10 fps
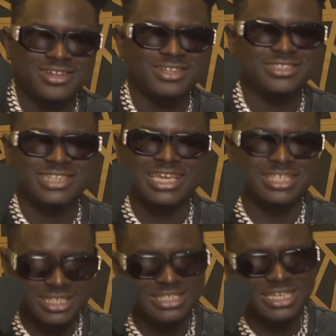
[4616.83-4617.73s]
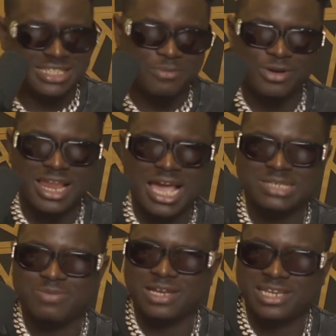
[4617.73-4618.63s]
He says Damola is
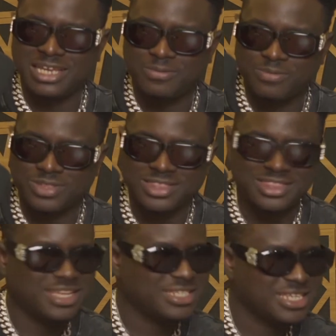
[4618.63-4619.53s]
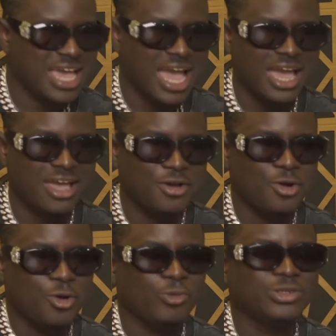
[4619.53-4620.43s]
my name. This guy
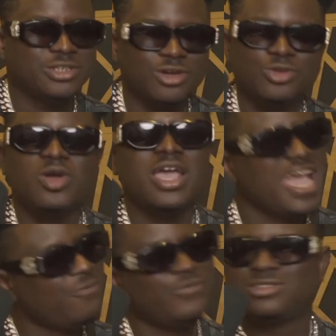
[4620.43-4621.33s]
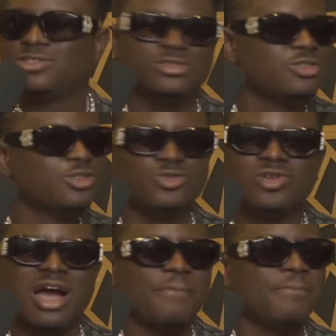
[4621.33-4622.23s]
will tell you everything you need to
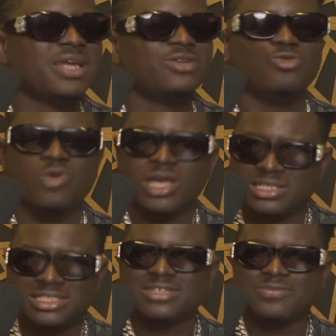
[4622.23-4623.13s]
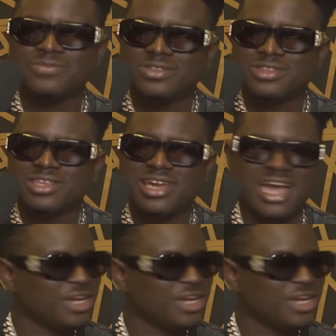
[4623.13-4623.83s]
know about the West, and